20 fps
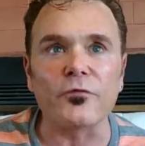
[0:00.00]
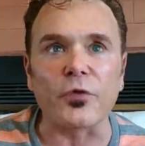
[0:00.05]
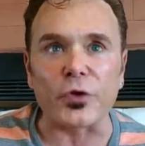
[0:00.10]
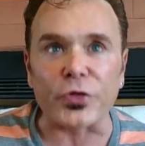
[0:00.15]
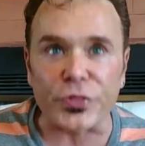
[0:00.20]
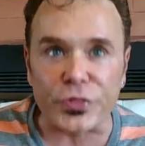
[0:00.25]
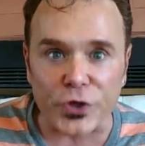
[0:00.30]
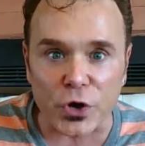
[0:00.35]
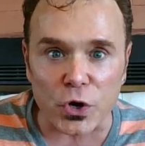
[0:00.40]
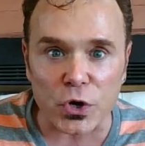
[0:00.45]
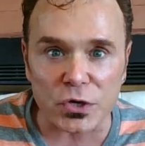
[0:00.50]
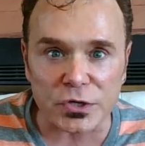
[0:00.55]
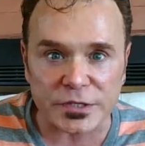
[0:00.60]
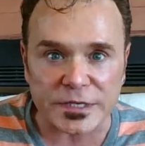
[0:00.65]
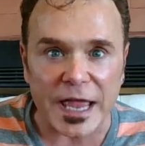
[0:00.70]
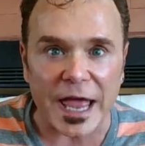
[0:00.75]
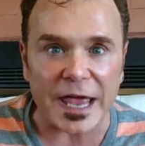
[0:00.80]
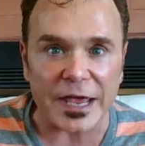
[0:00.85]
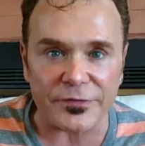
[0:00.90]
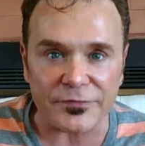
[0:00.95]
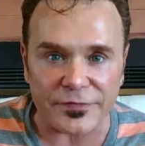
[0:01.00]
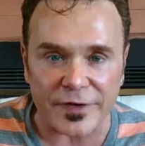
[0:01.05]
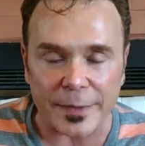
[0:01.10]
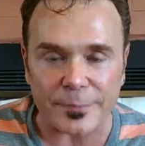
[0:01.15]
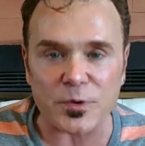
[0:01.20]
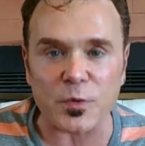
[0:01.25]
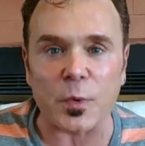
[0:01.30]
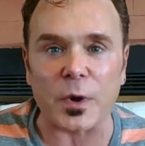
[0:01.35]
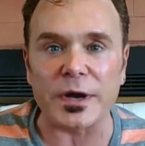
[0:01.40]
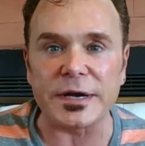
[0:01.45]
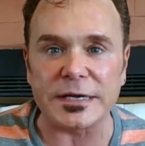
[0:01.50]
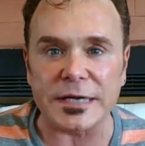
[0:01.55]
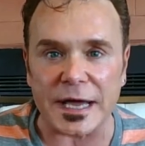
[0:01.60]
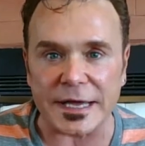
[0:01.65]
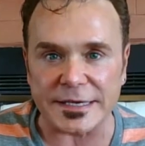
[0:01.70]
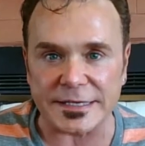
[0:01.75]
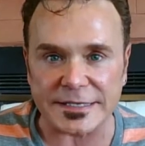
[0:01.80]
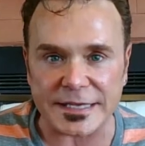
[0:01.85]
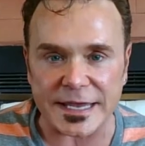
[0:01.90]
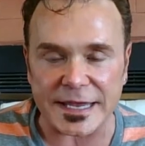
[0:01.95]
for Thursday, February
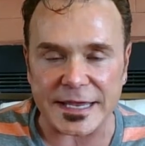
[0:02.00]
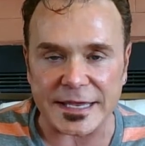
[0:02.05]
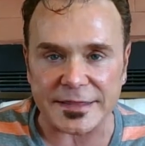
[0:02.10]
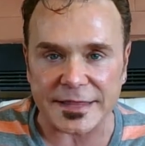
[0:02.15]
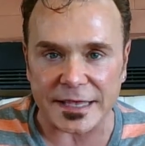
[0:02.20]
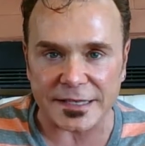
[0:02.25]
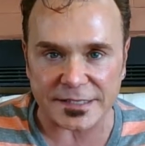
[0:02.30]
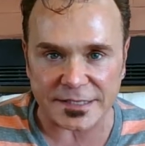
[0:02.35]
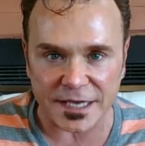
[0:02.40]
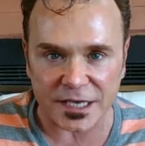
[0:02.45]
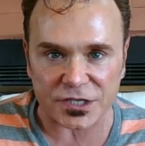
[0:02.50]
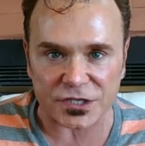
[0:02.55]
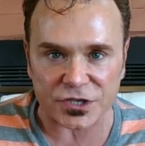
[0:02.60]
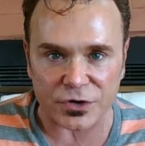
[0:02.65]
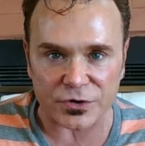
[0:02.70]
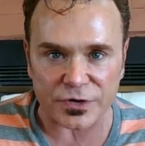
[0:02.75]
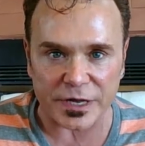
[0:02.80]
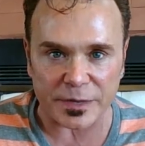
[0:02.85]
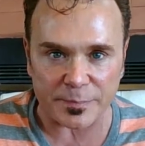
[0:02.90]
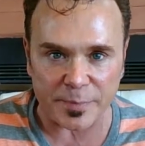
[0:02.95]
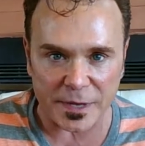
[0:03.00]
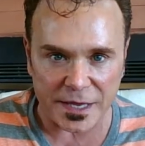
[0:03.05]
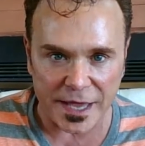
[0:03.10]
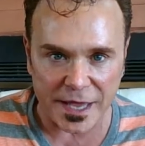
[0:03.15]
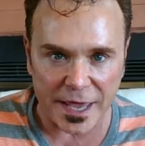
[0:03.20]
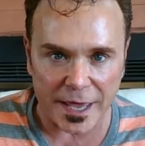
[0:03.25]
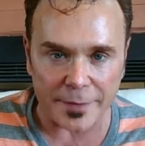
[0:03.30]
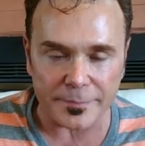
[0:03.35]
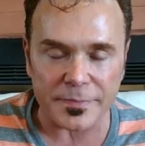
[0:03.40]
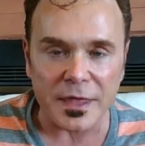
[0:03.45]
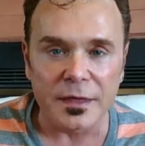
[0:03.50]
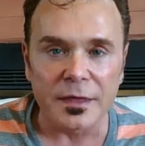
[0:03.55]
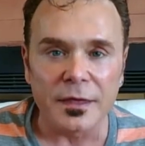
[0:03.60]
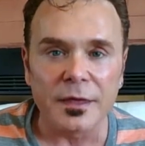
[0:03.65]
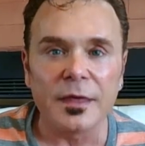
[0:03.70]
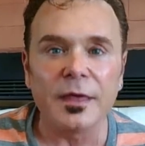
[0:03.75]
19th at 6:30 p.m.